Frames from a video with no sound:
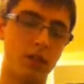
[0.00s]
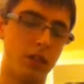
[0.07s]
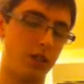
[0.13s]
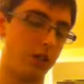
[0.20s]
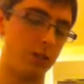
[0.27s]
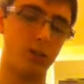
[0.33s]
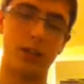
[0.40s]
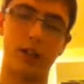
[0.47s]
You
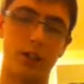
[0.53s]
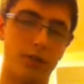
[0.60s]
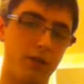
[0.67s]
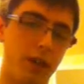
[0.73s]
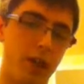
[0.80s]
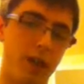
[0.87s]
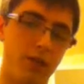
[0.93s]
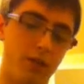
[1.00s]
just play out
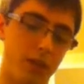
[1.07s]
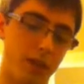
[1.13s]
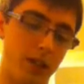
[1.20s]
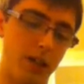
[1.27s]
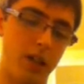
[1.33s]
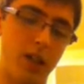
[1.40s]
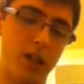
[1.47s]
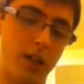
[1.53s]
5 for a
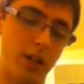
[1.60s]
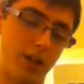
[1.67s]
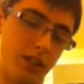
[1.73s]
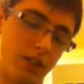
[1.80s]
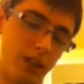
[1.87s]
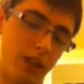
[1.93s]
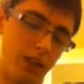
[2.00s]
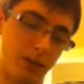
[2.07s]
bit, and then
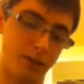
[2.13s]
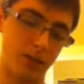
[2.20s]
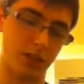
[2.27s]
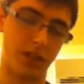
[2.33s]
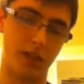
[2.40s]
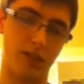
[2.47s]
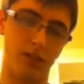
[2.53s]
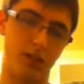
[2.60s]
slide up to
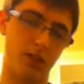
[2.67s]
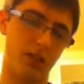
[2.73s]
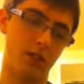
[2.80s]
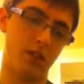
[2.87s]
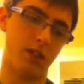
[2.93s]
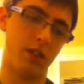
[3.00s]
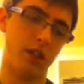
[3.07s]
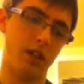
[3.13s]
7,
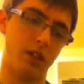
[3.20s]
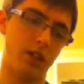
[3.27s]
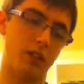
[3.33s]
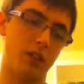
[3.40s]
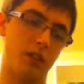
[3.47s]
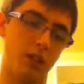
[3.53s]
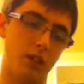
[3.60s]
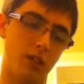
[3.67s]
and then
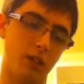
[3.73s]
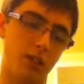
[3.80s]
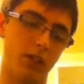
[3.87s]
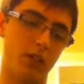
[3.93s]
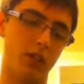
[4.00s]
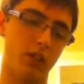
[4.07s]
start over.